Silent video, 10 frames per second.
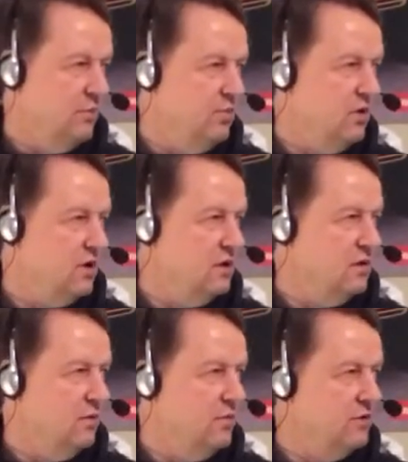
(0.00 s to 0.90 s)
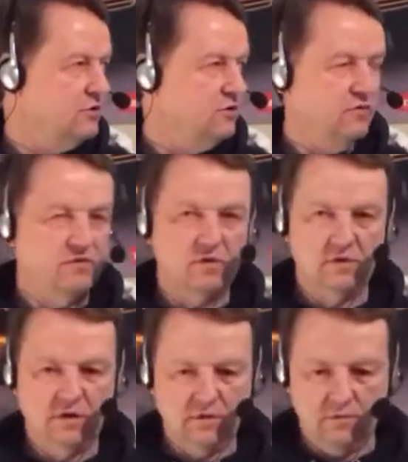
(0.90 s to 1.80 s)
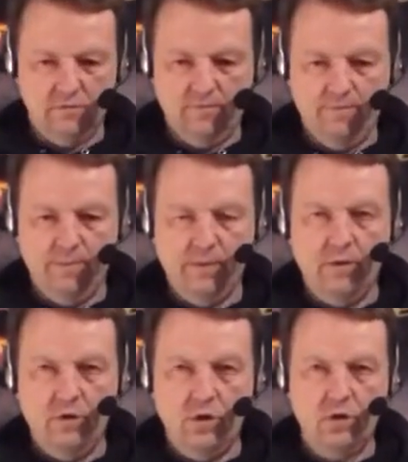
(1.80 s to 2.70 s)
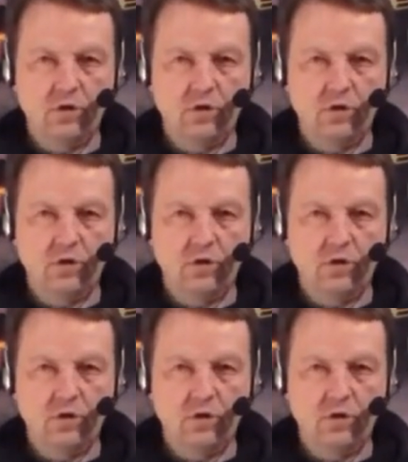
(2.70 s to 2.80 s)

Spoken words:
I bought a bunch of you